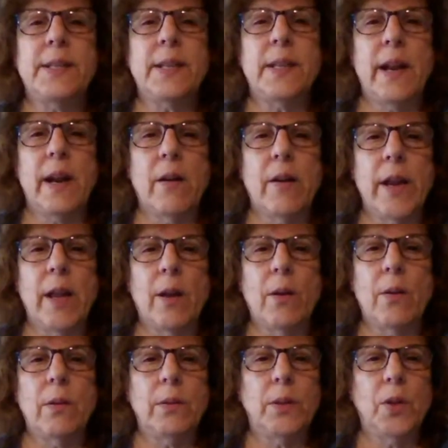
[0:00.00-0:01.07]

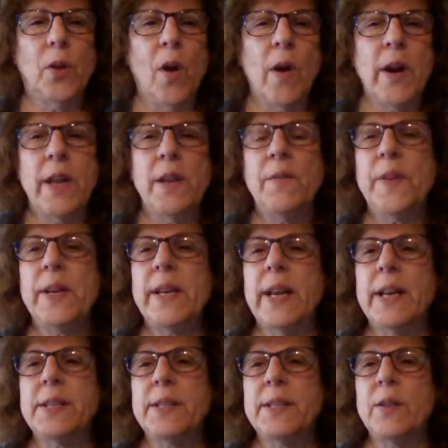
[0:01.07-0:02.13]
scenario, Lauren and
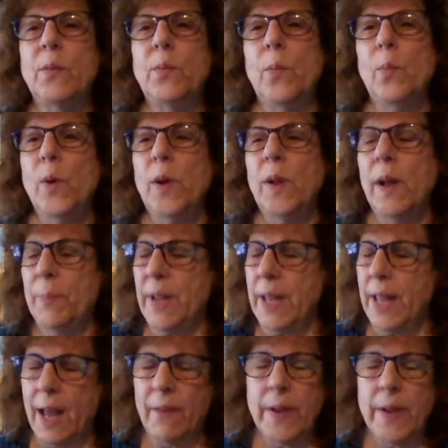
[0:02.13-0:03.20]
Vanessa will be
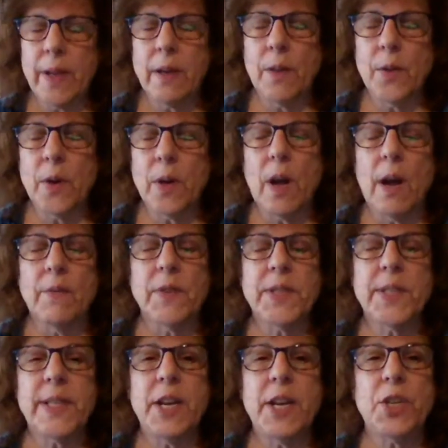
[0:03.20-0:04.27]
having another
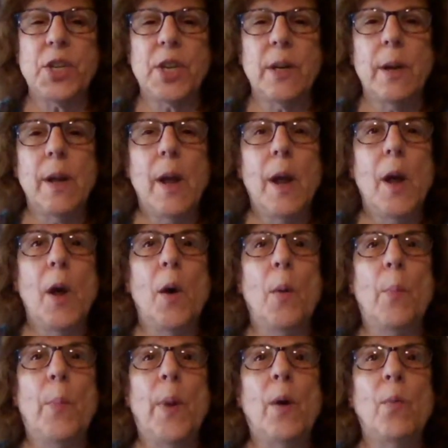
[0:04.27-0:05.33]
conversation,
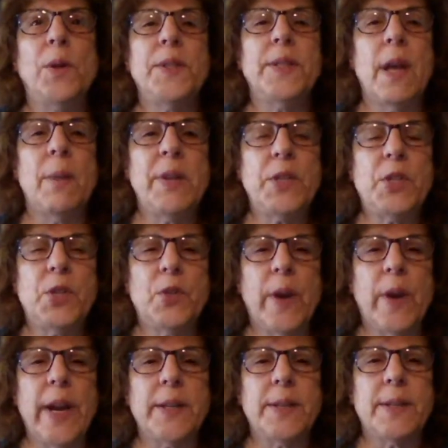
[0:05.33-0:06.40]
but will
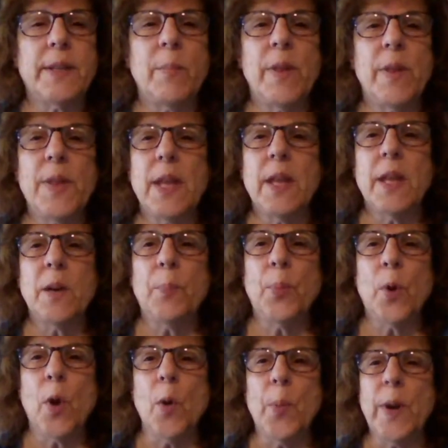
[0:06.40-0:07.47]
demonstrate some of the
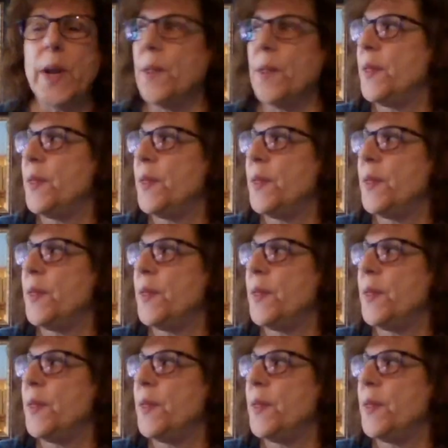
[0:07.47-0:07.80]
inappropriate